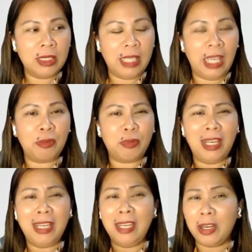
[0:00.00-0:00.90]
they
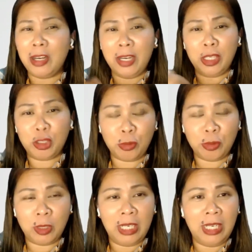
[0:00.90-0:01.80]
really are not sure
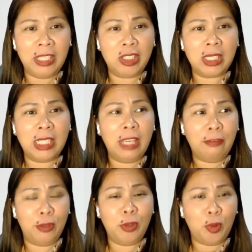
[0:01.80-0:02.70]
and they just give
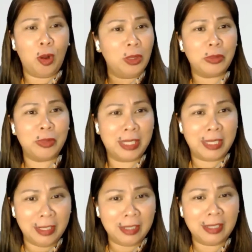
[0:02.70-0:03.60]
you all the
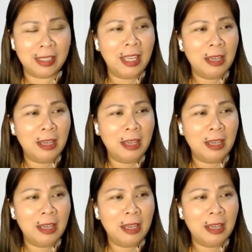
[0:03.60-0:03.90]
receipts